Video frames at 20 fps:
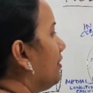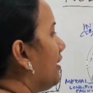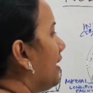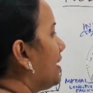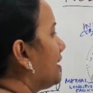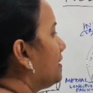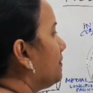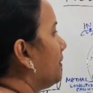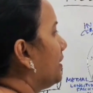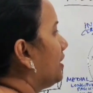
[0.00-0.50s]

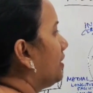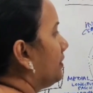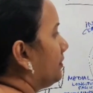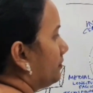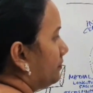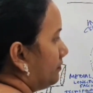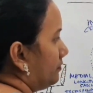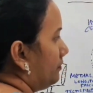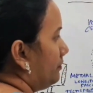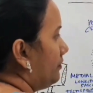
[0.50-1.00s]
aspect,
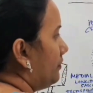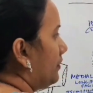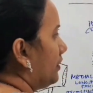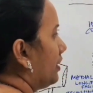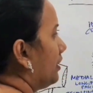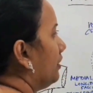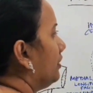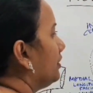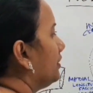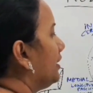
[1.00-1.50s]

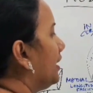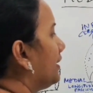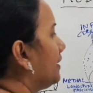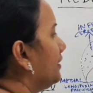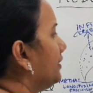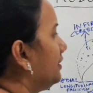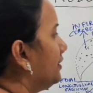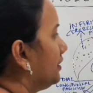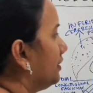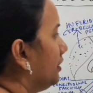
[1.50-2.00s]
that
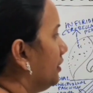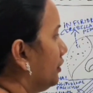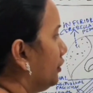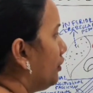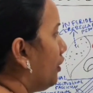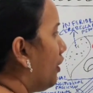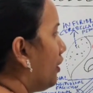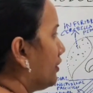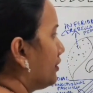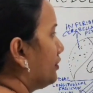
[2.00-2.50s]
is
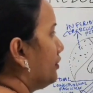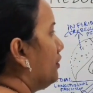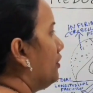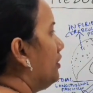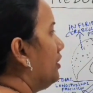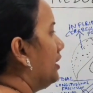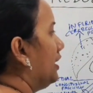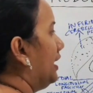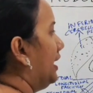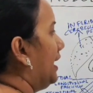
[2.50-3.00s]

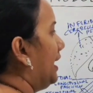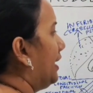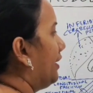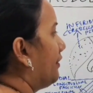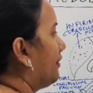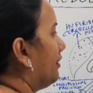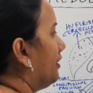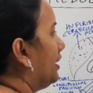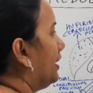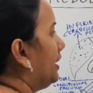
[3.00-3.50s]

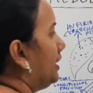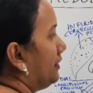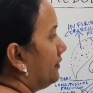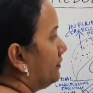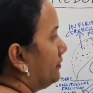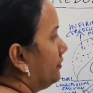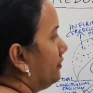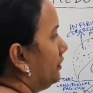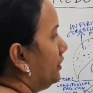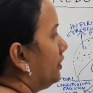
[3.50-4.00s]
dorsolaterally,
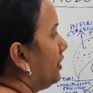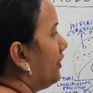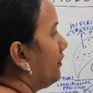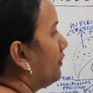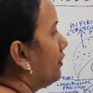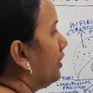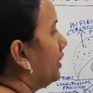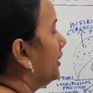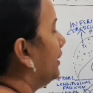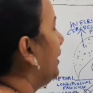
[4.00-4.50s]
we have
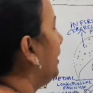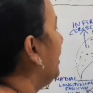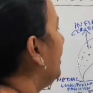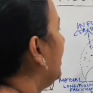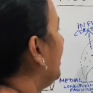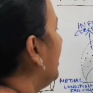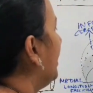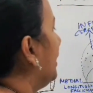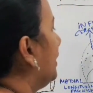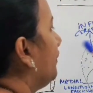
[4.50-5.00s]
got the
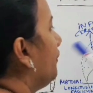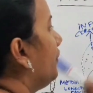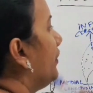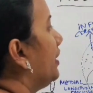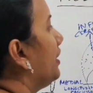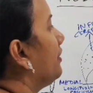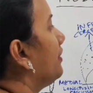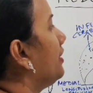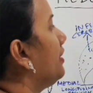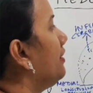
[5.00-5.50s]

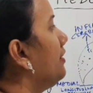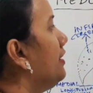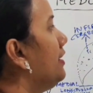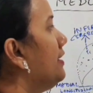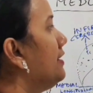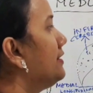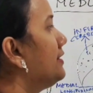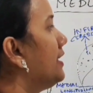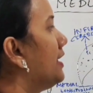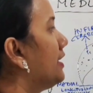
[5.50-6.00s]
inferior
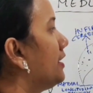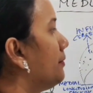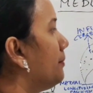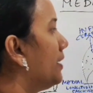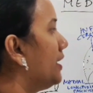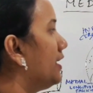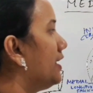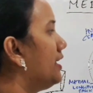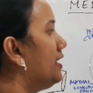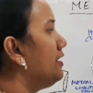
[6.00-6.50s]

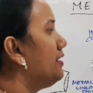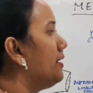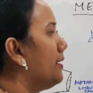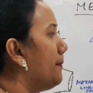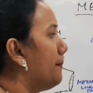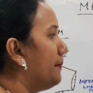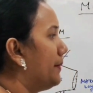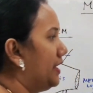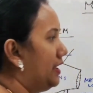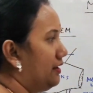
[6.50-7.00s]
cerebellar
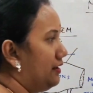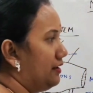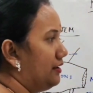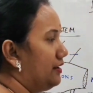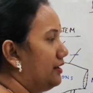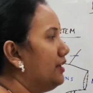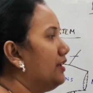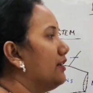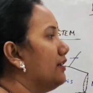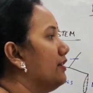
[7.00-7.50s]

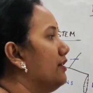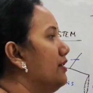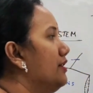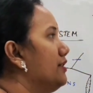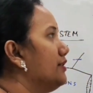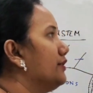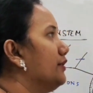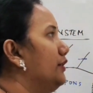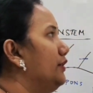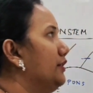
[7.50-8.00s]
peduncle.
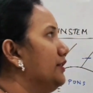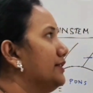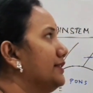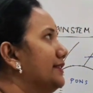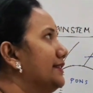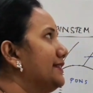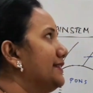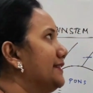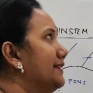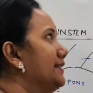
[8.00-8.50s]
So
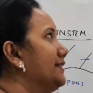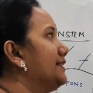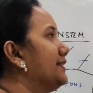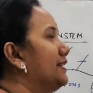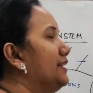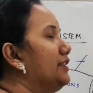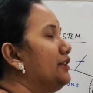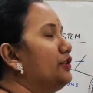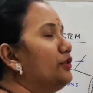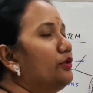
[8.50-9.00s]
this is
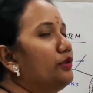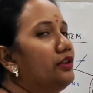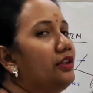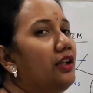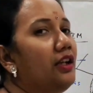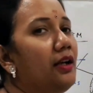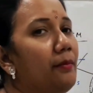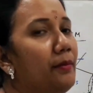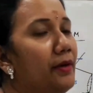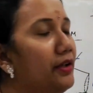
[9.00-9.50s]
in total
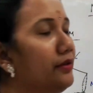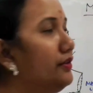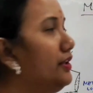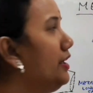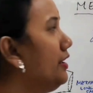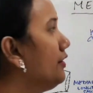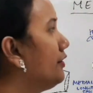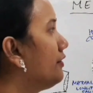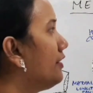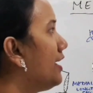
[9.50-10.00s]
about the
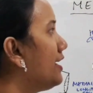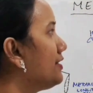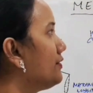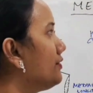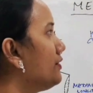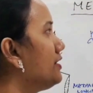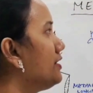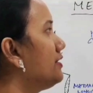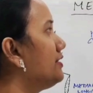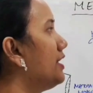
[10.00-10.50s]

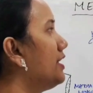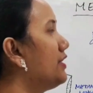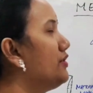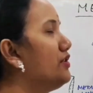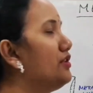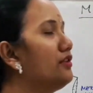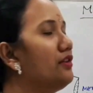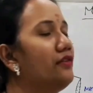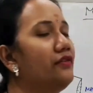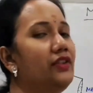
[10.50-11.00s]
transverse
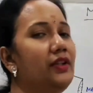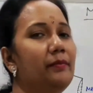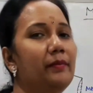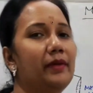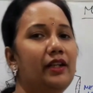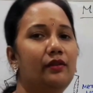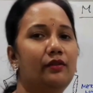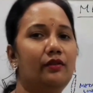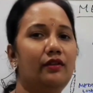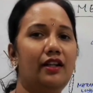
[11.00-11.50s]
section of the
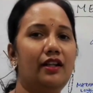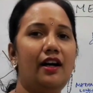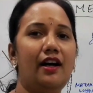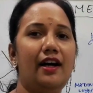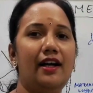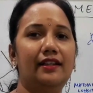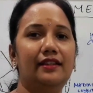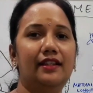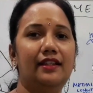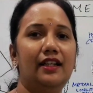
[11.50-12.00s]
medulla
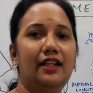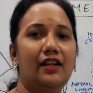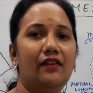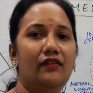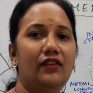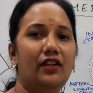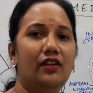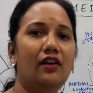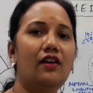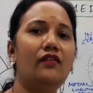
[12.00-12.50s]
at the
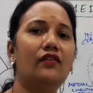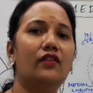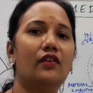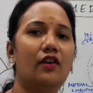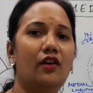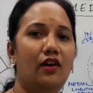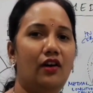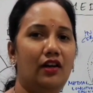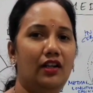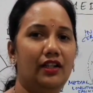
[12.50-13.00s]
level of
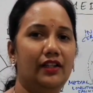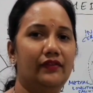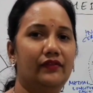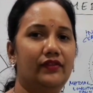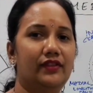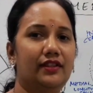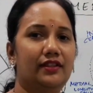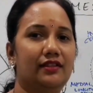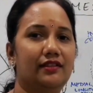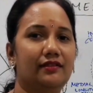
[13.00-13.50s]

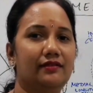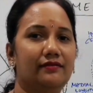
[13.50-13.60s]
olives.